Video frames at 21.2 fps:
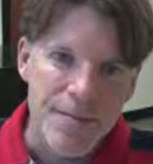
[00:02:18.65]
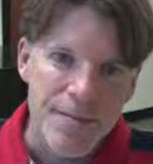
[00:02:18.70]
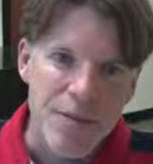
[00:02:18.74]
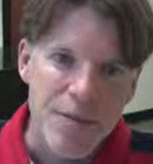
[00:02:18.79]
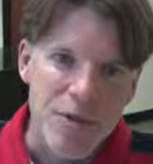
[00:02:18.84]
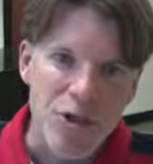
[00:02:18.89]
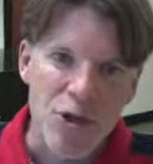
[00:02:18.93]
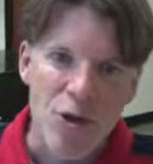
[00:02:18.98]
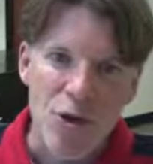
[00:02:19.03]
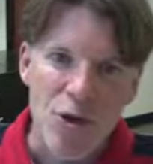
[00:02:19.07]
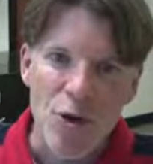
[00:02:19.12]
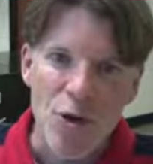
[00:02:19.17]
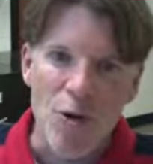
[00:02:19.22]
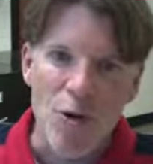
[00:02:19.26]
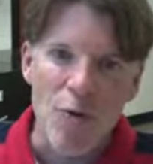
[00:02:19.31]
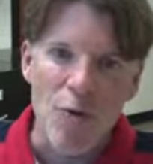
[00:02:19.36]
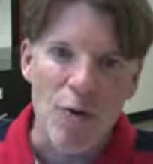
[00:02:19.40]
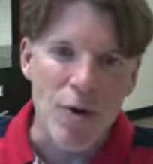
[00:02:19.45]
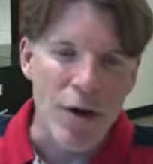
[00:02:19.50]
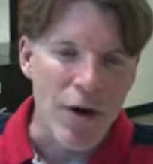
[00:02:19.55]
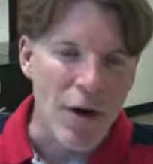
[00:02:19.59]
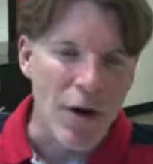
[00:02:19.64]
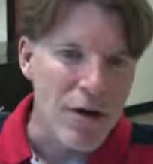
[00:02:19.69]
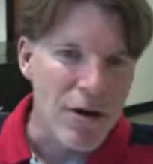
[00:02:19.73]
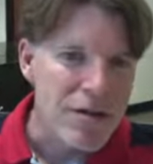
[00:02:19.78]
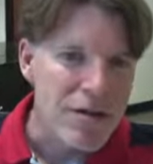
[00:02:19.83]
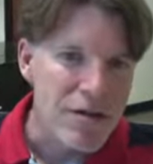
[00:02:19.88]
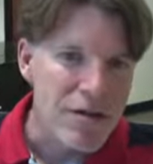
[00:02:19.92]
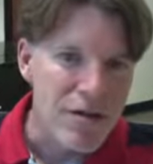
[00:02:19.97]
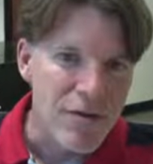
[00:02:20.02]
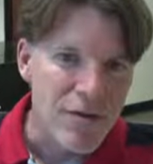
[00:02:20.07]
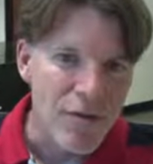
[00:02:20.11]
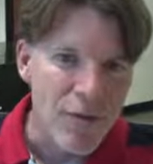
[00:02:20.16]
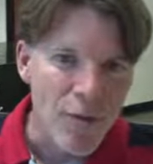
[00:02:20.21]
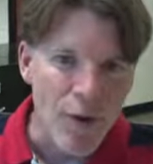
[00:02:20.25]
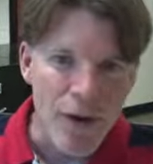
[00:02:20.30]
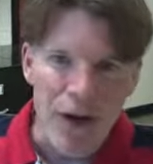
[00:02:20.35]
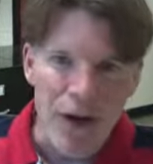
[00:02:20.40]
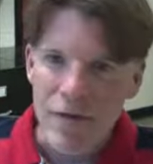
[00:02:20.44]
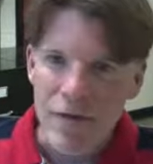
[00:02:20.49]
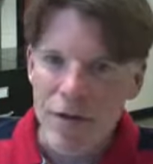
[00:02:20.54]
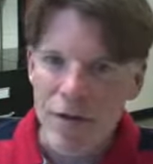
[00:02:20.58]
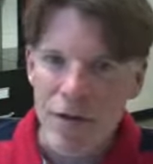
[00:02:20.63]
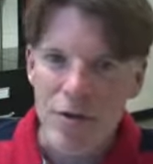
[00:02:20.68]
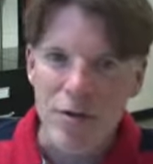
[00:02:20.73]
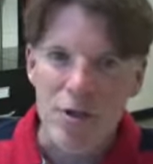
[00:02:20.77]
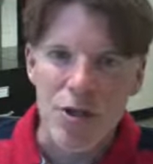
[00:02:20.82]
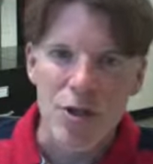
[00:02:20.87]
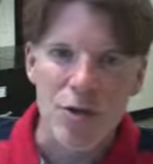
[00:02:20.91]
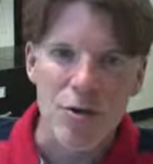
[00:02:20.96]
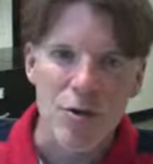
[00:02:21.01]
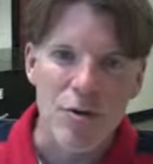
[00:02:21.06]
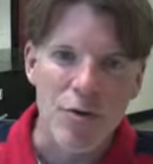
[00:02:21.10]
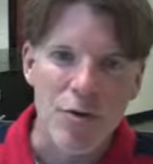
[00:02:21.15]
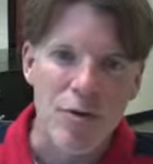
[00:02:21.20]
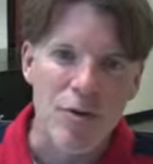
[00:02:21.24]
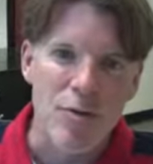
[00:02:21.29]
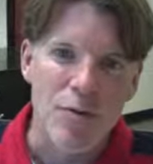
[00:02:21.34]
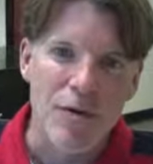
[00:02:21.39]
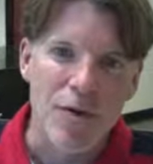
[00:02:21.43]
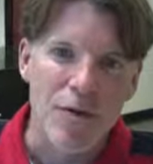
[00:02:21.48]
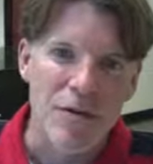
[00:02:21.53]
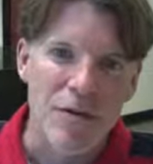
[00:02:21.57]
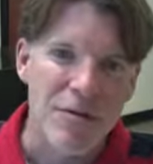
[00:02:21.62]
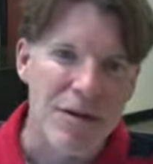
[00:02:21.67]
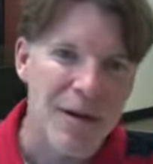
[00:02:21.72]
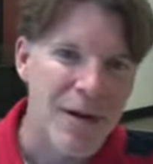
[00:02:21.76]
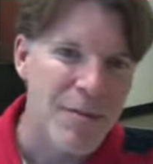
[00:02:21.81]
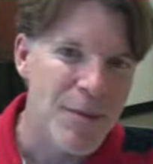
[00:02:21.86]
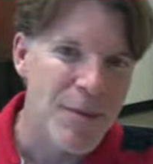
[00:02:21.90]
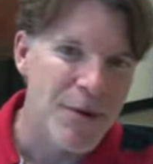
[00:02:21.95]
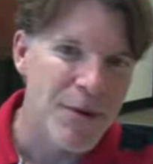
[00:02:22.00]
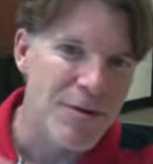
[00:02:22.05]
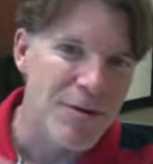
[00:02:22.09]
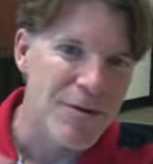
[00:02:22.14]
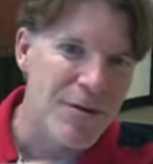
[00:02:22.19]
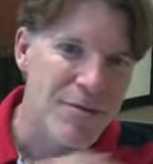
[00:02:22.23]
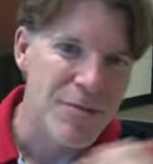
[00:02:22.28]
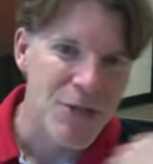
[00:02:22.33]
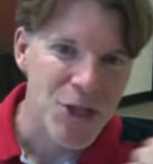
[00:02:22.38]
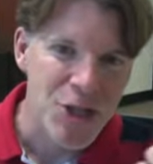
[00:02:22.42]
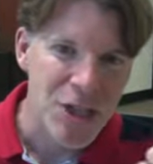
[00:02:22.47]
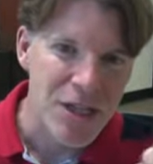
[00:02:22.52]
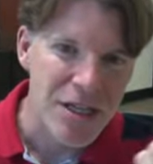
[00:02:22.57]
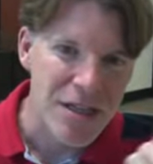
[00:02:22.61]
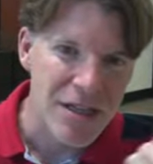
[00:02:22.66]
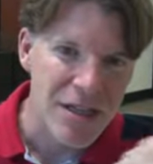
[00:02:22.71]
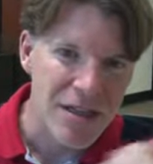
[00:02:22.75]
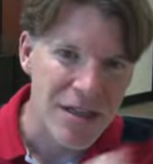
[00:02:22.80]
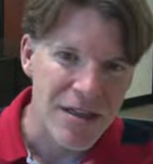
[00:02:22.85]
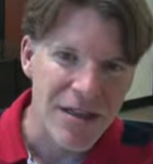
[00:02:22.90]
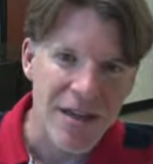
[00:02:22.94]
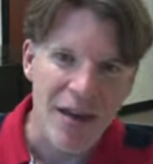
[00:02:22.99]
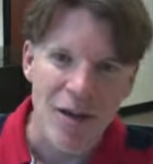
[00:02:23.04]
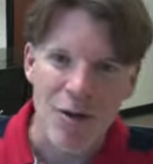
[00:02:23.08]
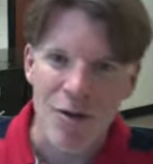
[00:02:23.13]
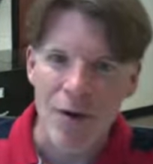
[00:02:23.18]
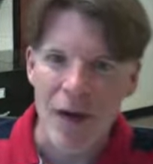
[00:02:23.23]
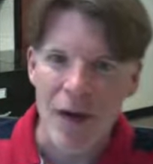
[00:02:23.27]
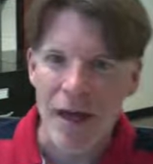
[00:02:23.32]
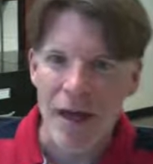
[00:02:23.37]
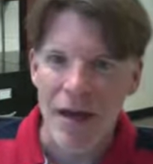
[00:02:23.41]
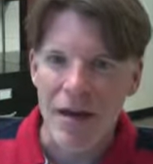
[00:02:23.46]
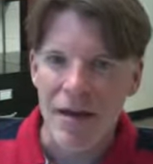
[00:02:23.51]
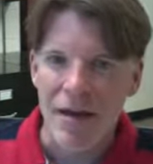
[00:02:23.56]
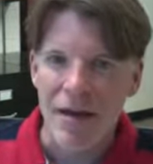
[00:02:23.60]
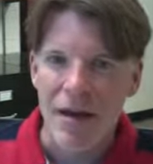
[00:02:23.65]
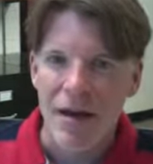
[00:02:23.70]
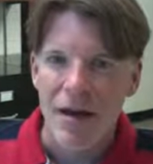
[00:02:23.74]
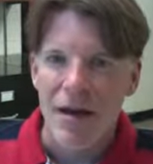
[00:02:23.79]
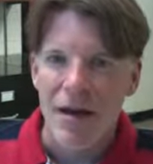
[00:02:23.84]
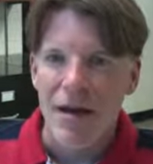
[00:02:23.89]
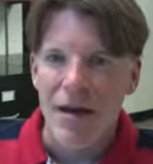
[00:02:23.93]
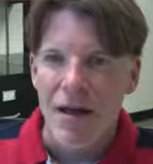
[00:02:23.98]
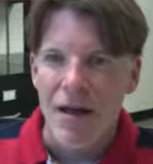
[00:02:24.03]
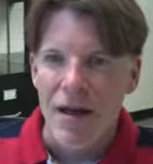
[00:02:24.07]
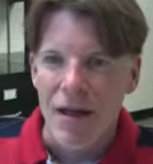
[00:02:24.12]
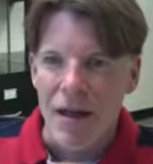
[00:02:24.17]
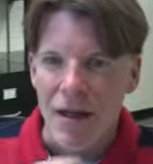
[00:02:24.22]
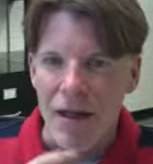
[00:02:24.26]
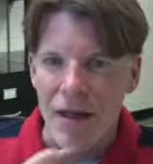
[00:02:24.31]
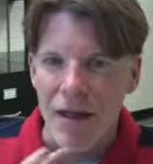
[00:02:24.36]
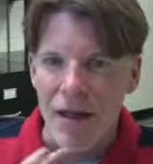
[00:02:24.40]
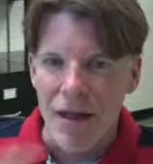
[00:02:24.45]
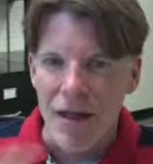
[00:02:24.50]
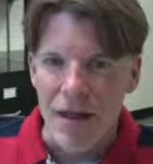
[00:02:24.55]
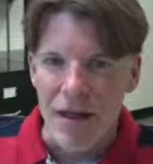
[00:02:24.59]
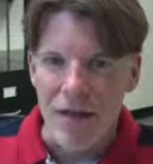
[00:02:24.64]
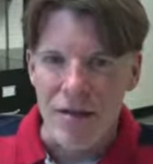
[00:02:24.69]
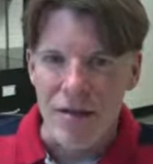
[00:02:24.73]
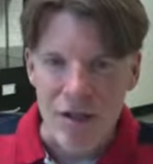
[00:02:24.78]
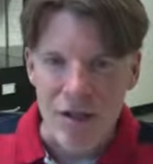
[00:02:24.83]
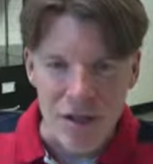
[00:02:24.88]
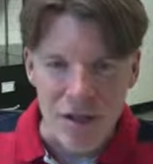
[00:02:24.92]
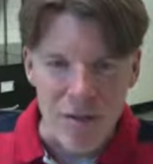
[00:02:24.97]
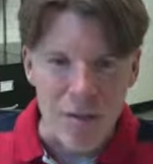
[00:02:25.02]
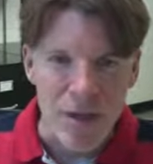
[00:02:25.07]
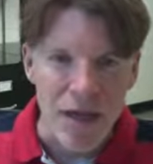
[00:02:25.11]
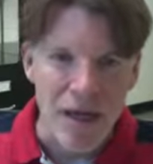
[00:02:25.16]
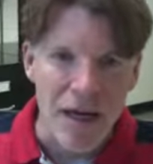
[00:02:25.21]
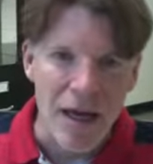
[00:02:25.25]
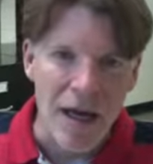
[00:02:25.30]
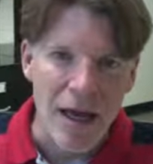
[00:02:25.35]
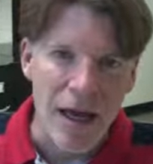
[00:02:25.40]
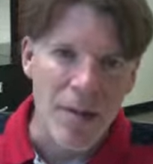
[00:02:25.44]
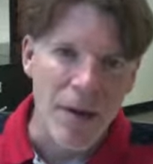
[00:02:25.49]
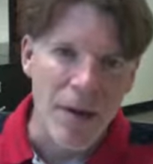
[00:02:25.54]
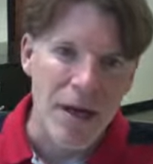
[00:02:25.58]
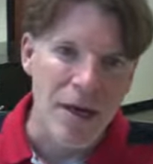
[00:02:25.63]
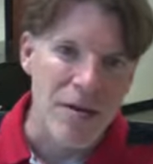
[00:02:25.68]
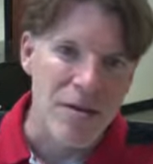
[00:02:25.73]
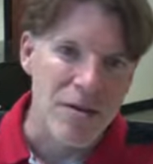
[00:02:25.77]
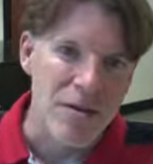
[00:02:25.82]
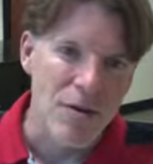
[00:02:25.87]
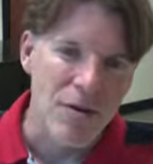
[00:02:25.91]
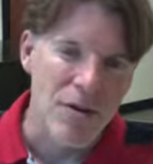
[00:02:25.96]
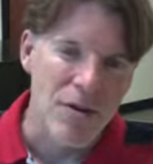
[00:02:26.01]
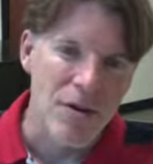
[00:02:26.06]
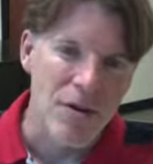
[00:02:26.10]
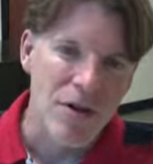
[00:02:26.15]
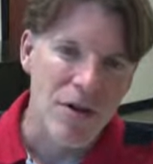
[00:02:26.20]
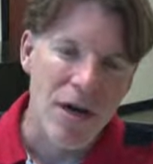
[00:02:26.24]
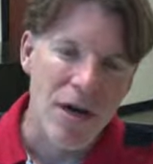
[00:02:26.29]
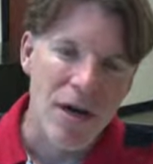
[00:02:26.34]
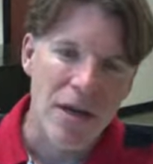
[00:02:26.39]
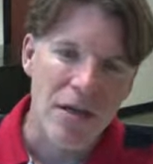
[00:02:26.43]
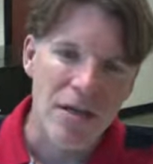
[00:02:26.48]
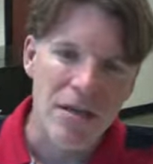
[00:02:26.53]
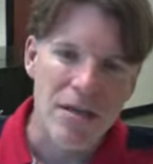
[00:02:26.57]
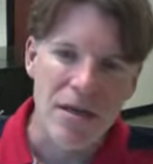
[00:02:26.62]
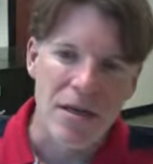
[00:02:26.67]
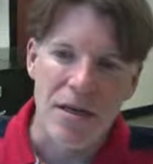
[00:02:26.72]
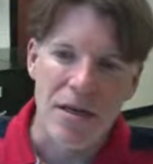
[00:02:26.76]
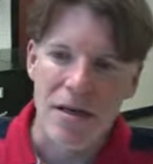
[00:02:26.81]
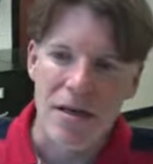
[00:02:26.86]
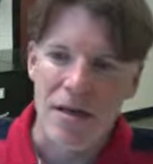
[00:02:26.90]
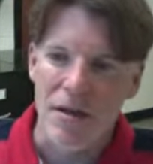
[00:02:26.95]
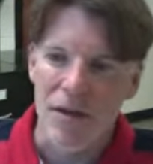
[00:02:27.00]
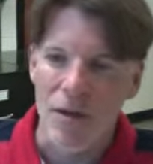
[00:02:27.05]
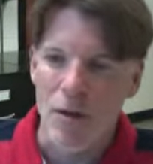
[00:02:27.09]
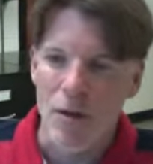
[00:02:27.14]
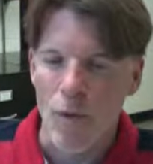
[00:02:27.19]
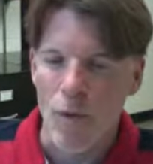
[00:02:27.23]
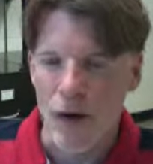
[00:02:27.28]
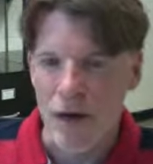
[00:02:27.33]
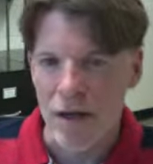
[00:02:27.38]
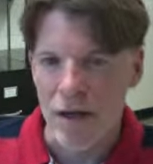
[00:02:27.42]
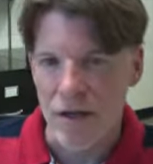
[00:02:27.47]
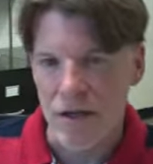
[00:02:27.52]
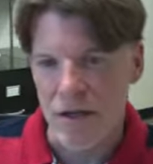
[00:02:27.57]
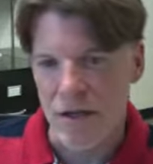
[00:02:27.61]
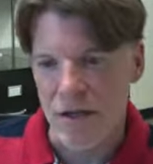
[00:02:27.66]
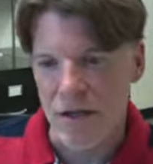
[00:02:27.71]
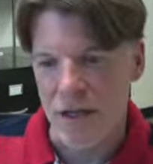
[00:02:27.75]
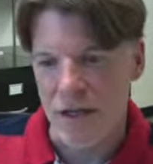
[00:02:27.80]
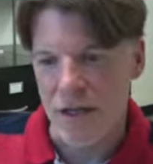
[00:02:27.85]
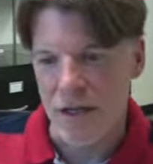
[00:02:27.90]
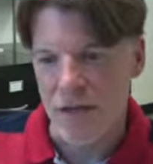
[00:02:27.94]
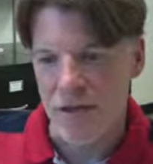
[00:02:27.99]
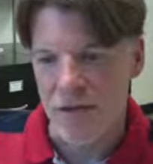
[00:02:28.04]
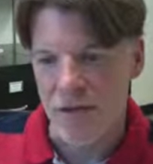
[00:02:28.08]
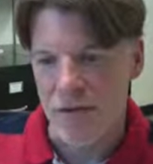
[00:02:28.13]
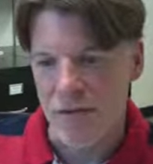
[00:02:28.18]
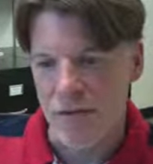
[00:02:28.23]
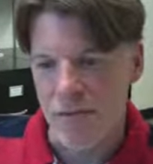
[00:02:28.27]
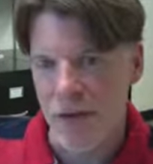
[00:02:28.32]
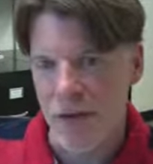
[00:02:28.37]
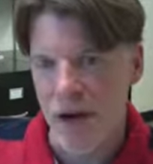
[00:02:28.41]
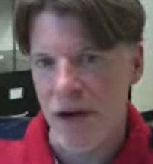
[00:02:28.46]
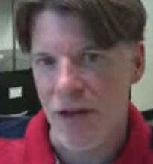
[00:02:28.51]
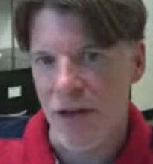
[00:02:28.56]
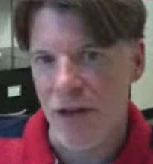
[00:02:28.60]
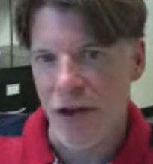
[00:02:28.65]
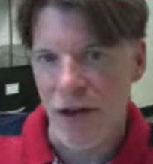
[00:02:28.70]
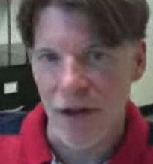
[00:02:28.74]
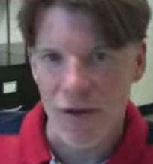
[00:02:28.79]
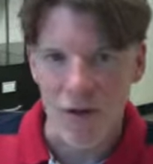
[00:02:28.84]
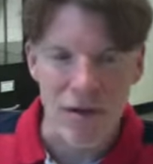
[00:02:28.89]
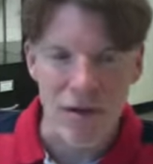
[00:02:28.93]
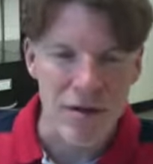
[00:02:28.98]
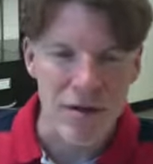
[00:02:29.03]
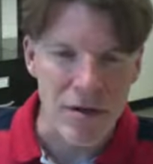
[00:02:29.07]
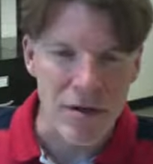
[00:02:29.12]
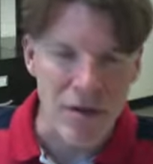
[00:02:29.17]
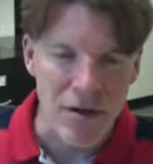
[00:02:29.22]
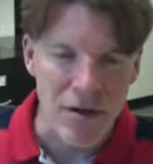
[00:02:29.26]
So regardless of whatever you choose, when you come out the machine at the other end, it's going to be an MEd. So there's not that one is better than other.